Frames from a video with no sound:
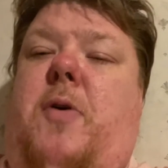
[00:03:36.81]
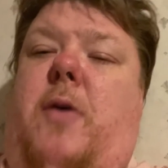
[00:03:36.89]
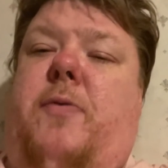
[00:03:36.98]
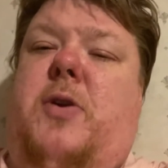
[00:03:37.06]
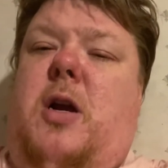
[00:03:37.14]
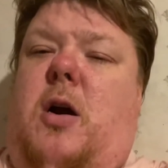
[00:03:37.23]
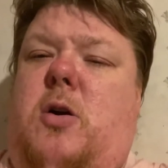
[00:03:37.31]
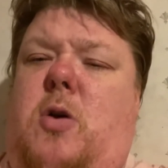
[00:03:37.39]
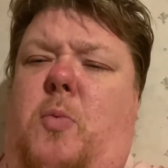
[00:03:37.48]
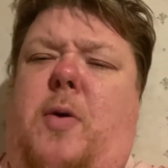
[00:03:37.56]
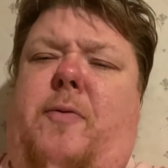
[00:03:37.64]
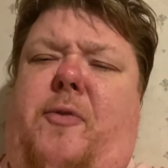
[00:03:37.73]
I've
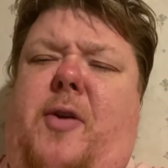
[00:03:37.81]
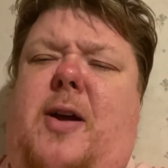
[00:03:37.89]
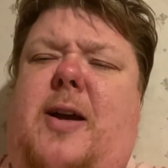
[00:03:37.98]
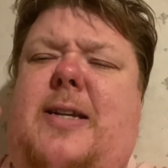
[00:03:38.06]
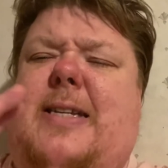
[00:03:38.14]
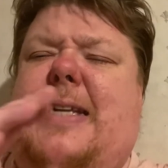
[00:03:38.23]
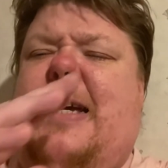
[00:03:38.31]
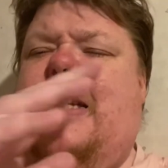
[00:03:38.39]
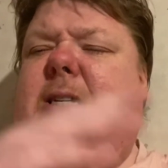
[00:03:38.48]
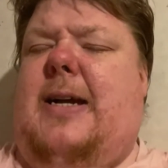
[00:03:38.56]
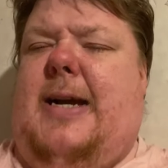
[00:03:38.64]
got one flight of stairs to